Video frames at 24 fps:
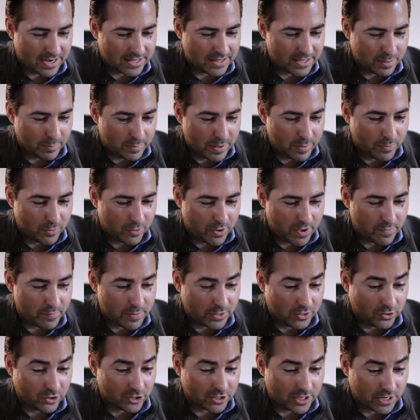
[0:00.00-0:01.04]
I think people have
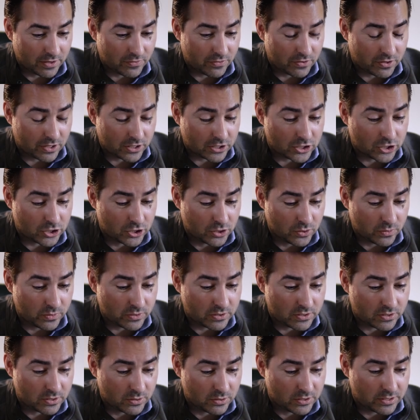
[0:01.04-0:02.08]
been looking for an
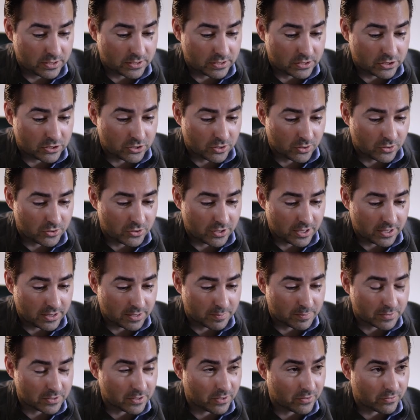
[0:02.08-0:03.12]
excuse to disassociate
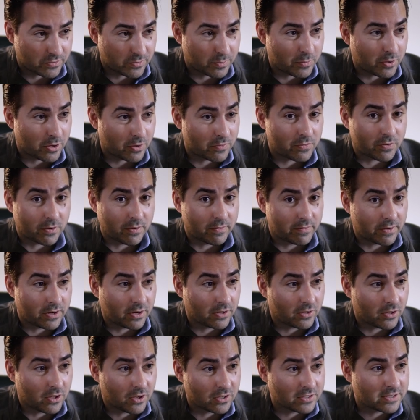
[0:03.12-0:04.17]
themselves from her for a
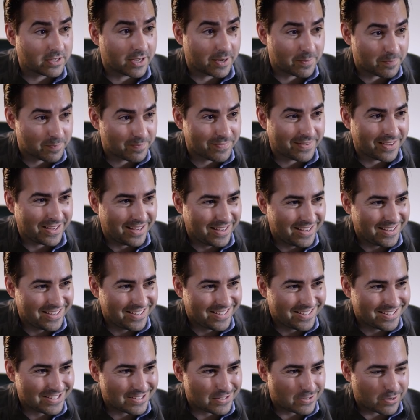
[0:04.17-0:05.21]
very long time.
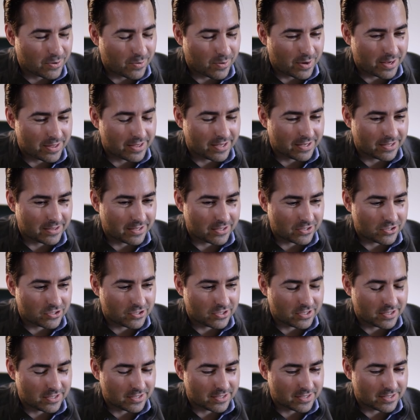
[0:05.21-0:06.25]
So I think that
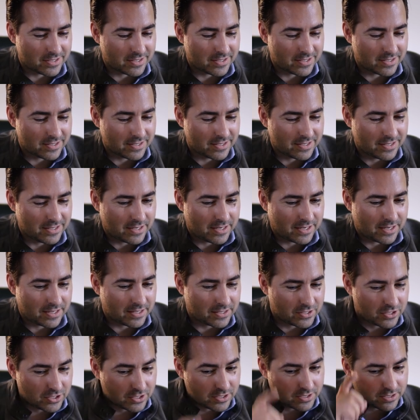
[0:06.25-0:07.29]
she's a
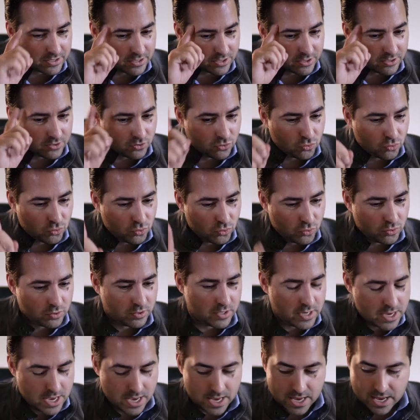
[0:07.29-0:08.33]
little...
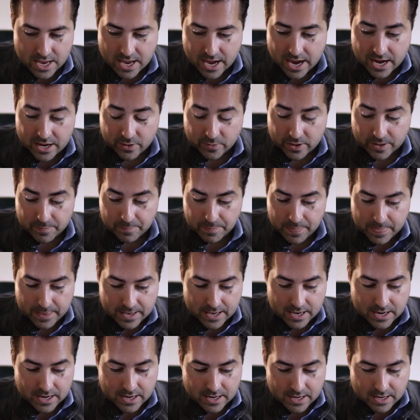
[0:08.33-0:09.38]
Anyway,
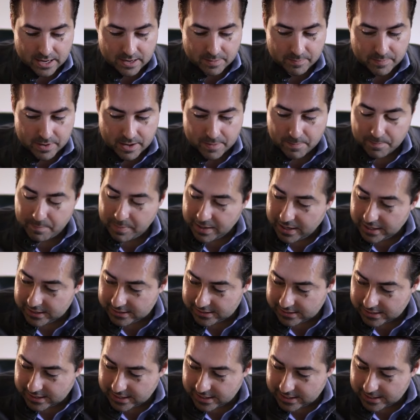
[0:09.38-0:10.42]

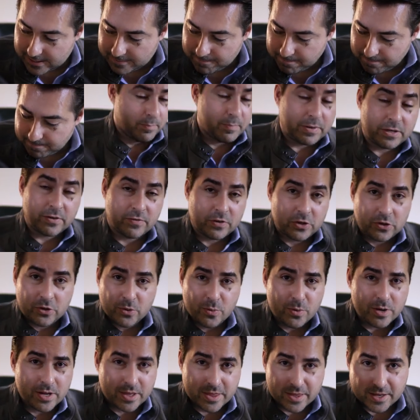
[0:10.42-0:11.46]
but if you
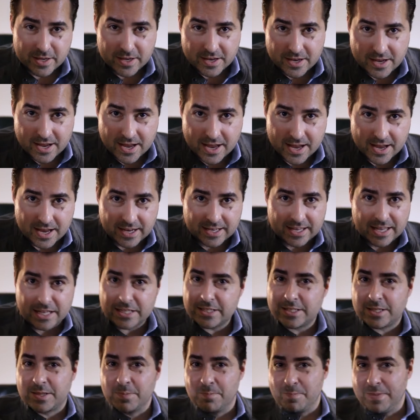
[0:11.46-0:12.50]
do anything
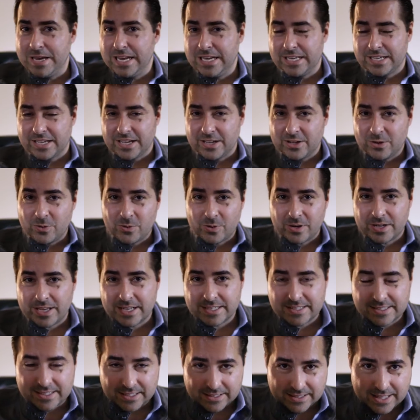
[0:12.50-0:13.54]
against the media or
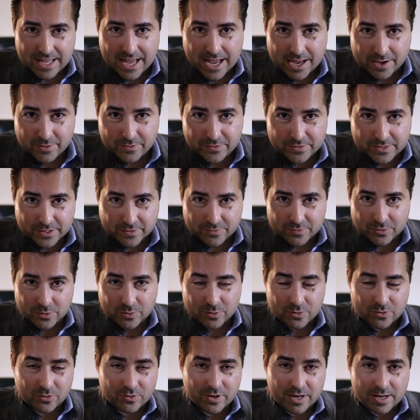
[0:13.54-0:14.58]
against the left, if
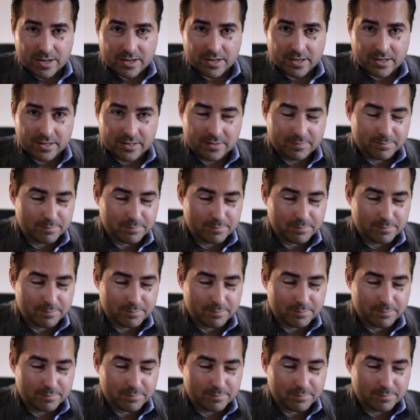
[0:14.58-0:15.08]
you create a